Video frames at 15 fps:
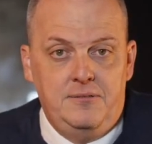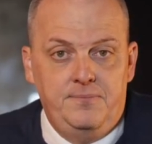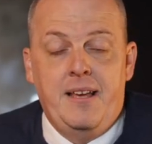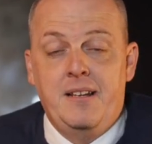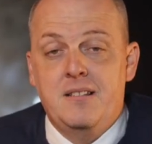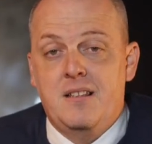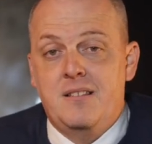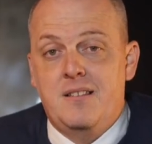
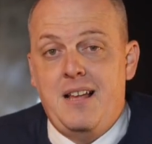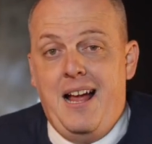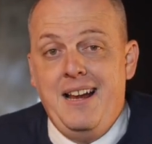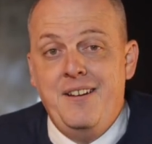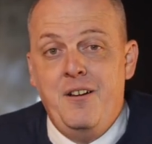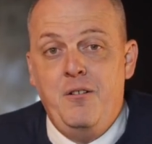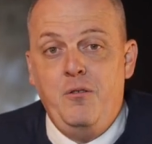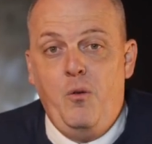And as a side
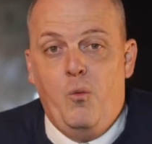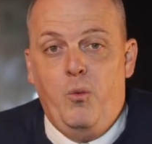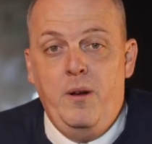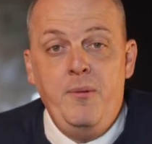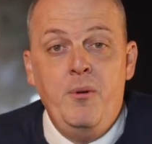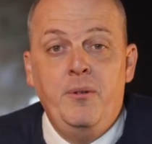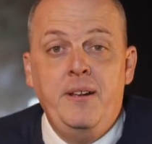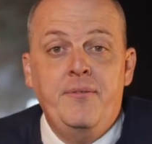note, we
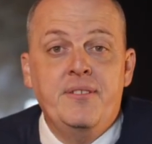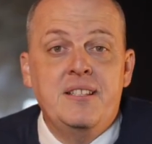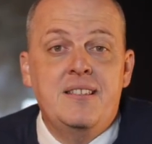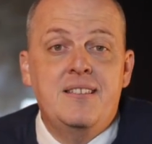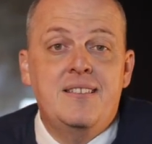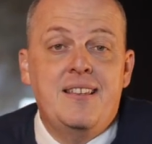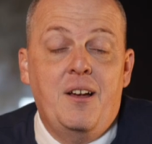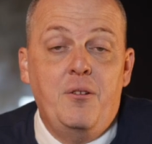won't even
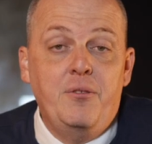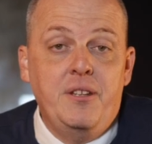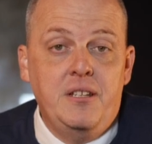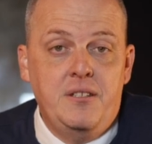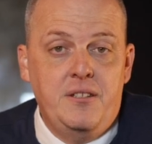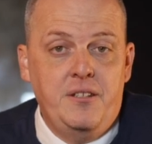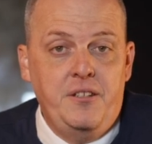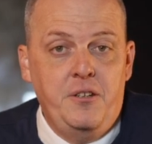sell
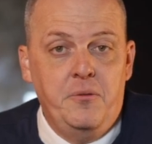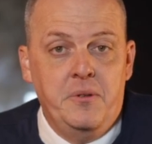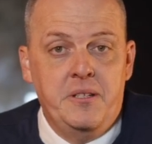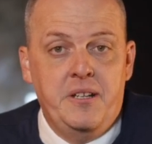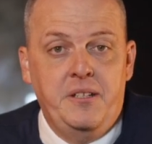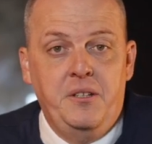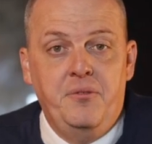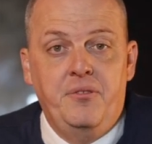these to you
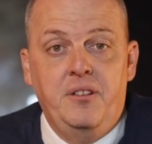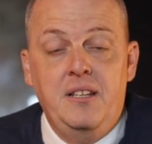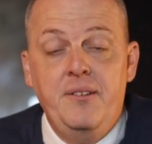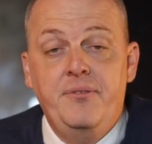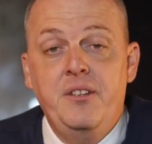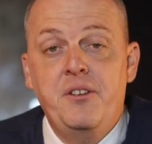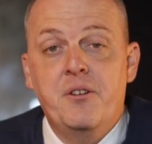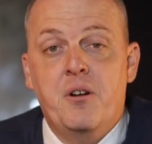until you've
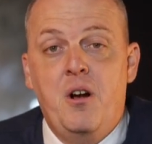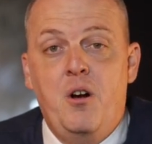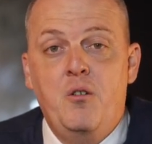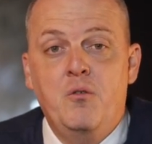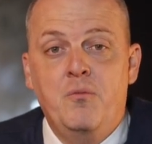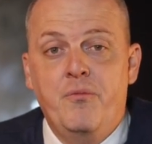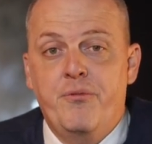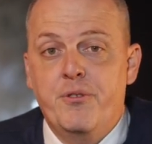lived in your
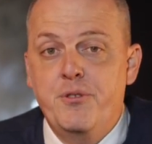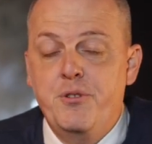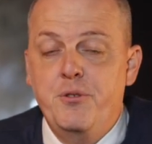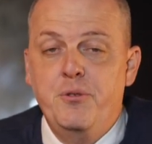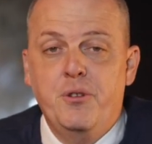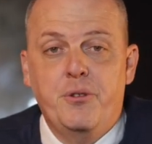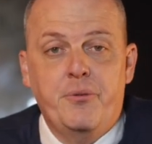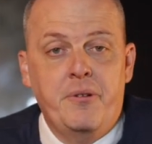home for
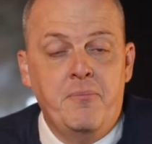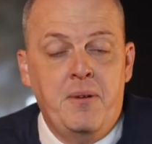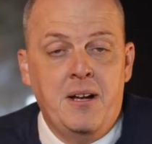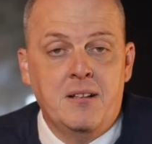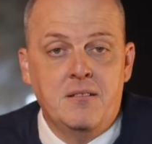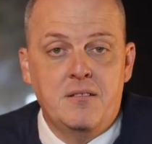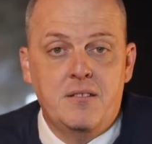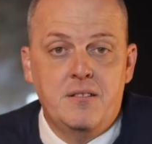2 to 3
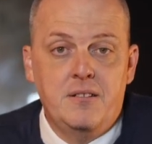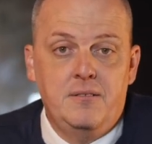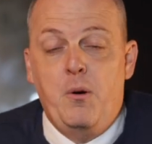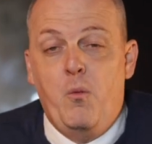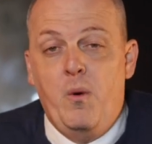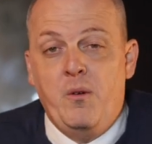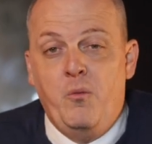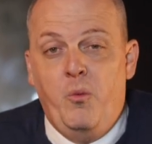months.
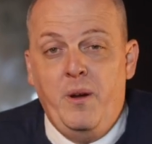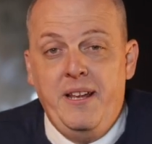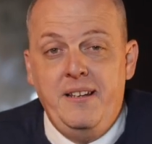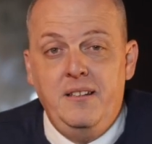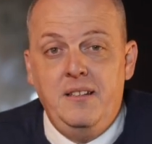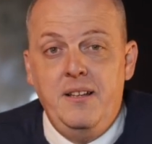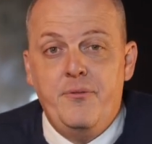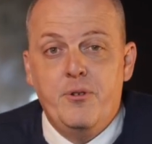But when we
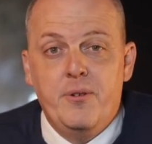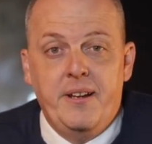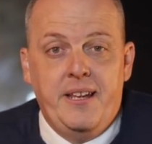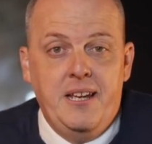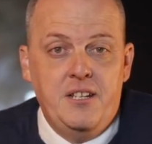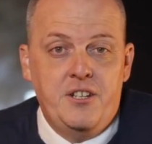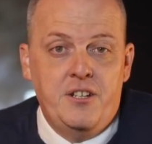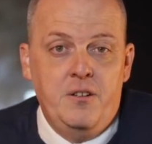deliver a
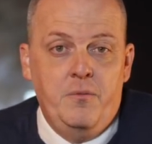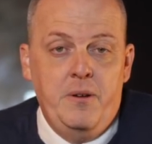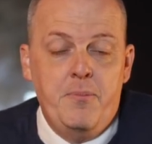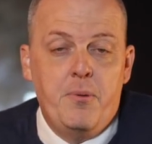kitchen, we